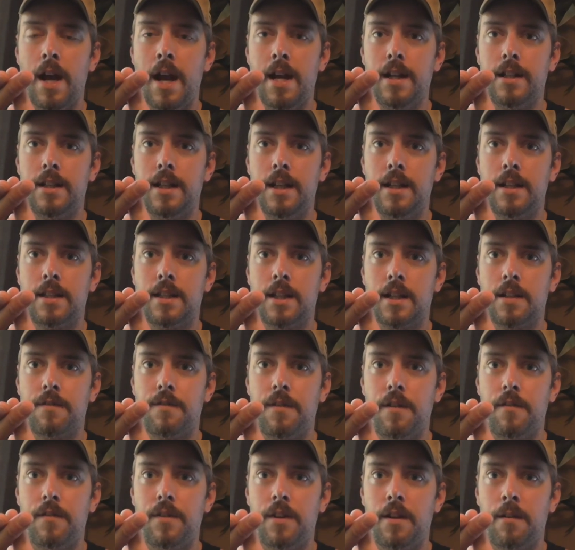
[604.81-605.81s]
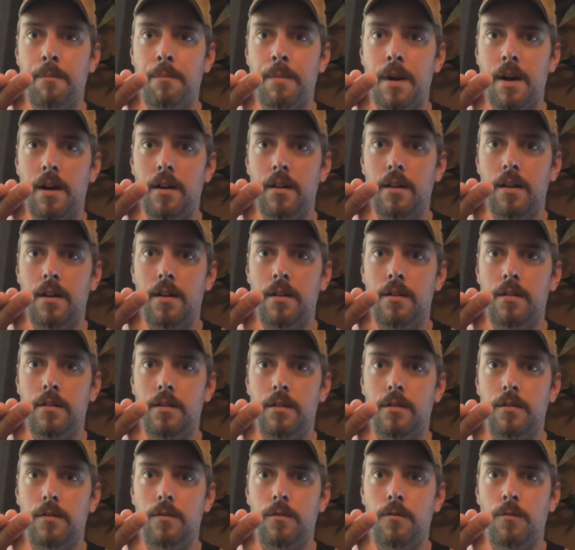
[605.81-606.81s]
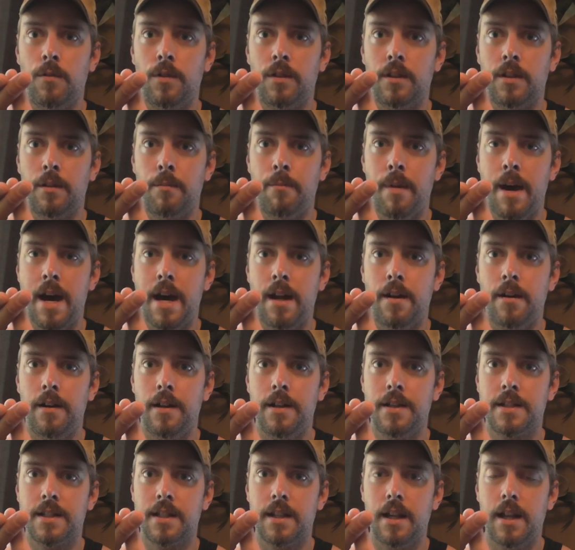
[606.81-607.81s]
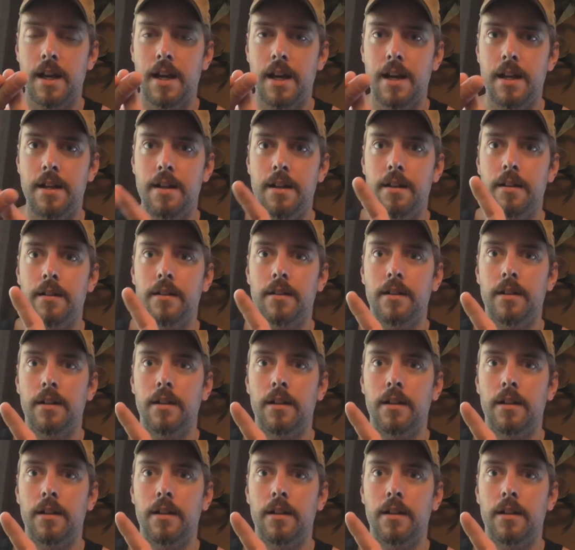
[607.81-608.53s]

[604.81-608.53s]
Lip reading: 18650 in parallel with the battery sled,